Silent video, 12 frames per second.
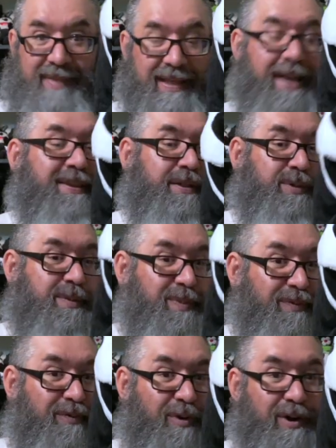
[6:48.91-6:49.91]
Now this was
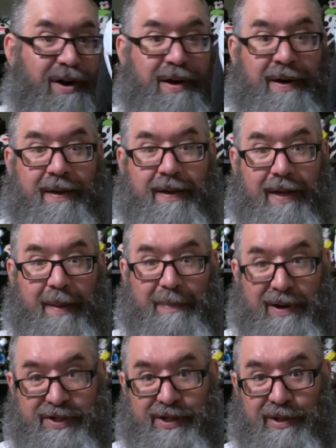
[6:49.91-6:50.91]
before
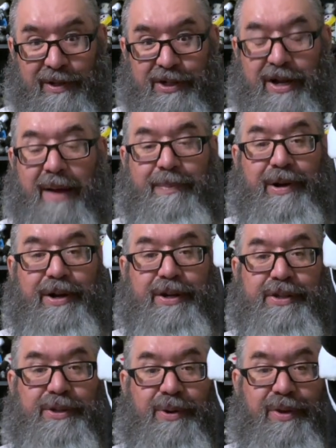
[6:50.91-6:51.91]
personal
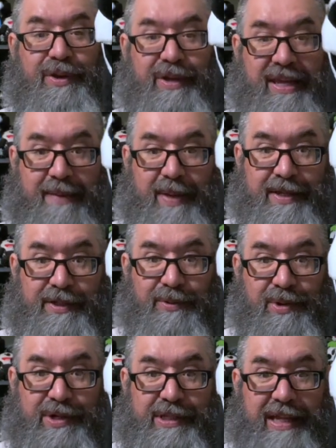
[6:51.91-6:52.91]
shoppers or the eBay
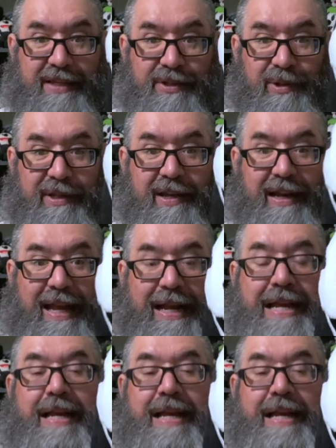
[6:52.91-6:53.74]
stores that sold online.